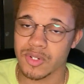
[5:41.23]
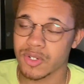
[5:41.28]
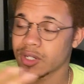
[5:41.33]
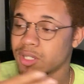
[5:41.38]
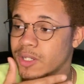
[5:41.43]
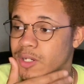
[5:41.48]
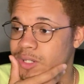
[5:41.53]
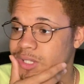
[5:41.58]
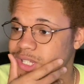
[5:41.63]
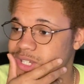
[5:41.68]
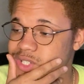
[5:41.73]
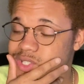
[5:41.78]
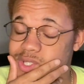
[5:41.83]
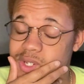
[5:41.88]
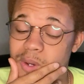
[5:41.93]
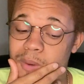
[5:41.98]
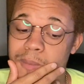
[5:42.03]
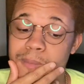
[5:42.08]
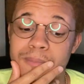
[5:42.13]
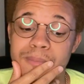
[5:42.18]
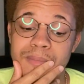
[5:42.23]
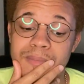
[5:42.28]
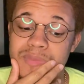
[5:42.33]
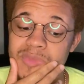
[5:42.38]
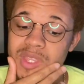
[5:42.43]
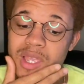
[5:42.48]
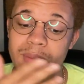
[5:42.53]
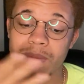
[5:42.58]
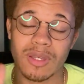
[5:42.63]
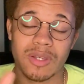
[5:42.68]
clearly, so
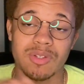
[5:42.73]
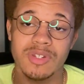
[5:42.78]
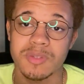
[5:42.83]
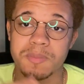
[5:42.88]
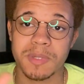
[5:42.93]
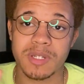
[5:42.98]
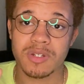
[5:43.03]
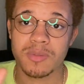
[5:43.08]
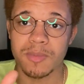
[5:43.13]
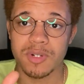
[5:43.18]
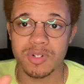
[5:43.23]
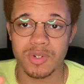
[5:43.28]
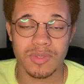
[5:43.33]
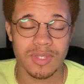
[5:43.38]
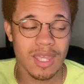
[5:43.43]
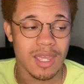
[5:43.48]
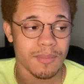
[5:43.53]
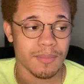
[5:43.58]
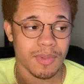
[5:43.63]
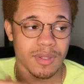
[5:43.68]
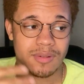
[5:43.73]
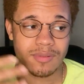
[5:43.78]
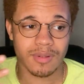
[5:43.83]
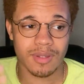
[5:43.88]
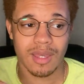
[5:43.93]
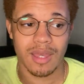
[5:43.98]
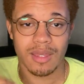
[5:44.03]
I'm not going to speak too much on that, but